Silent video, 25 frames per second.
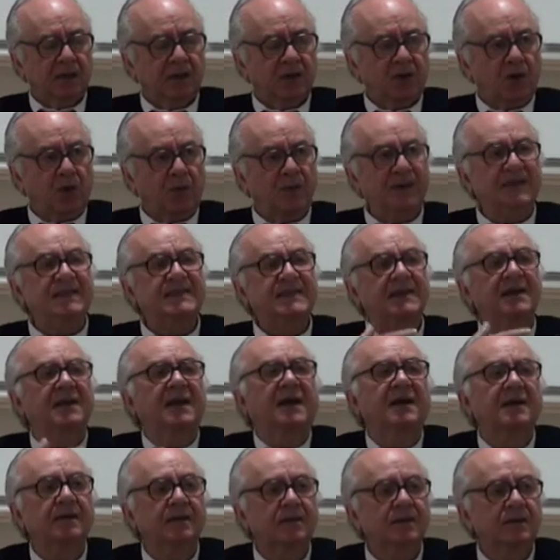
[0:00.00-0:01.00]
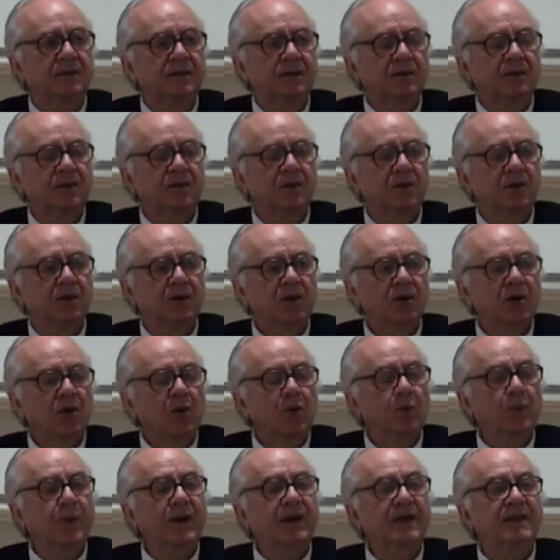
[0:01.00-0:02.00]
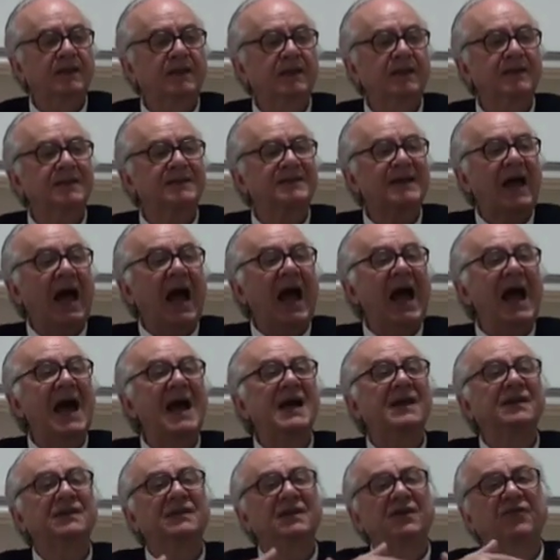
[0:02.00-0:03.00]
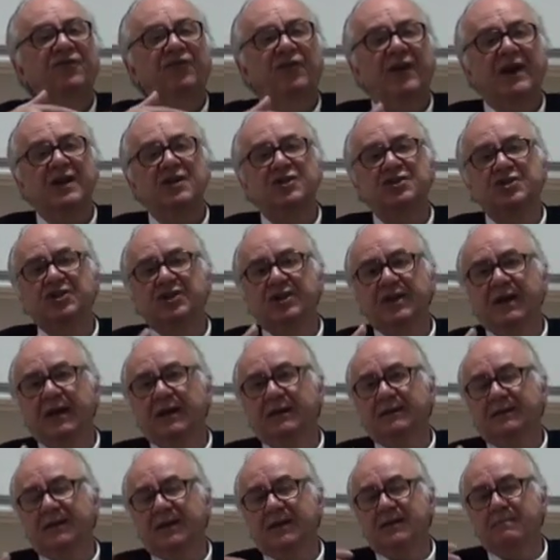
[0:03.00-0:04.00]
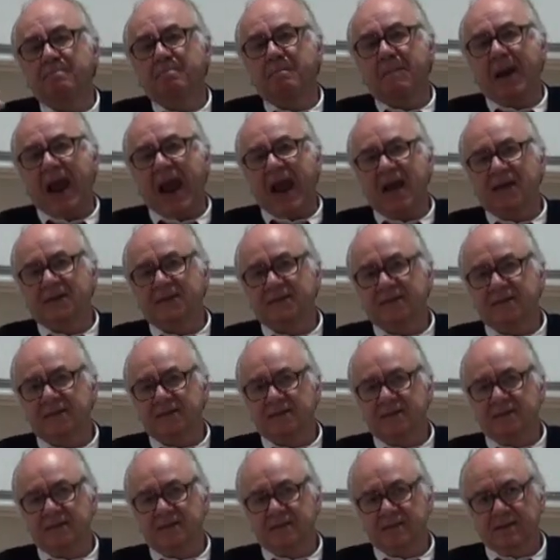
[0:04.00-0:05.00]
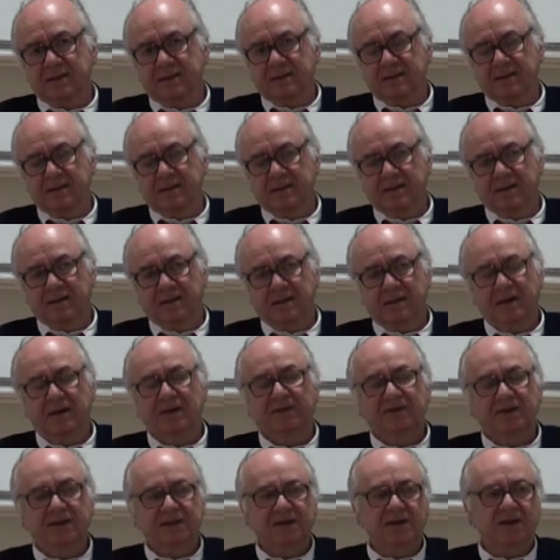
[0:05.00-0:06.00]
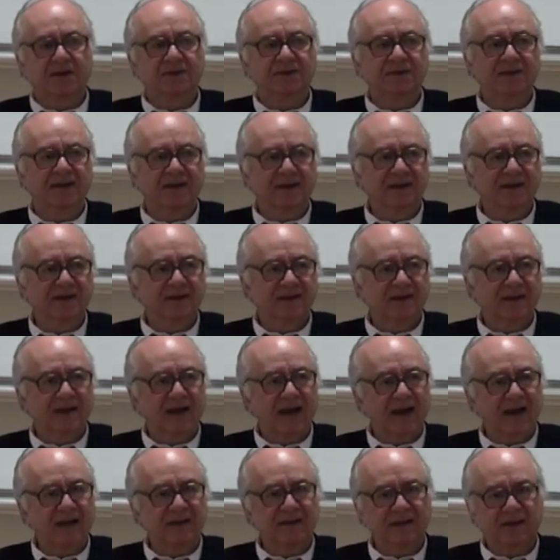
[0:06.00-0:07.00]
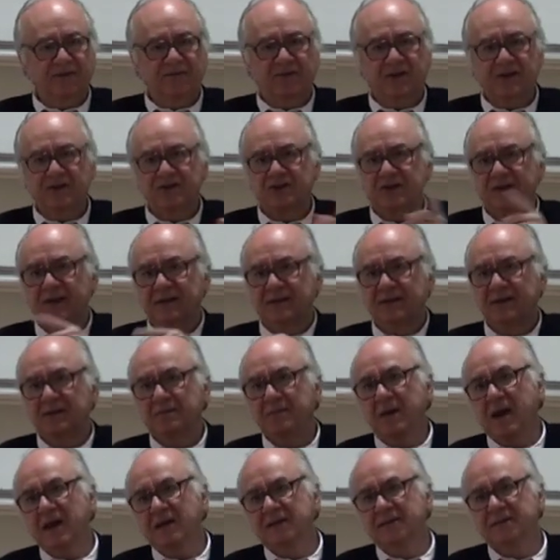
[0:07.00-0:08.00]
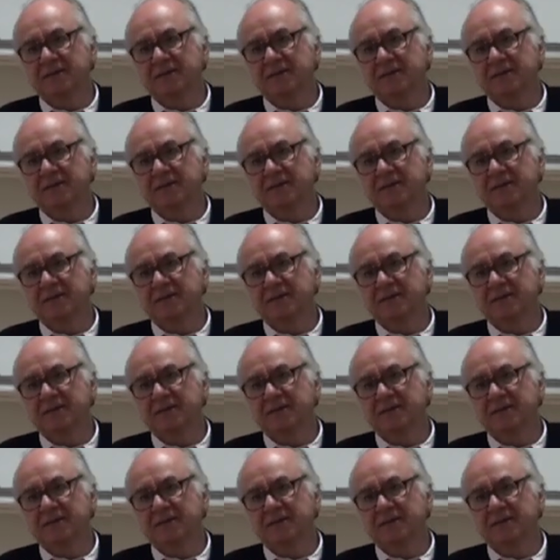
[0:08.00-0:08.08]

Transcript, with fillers: coincident with this undifferentiated mass of this continent, undifferentiated mass.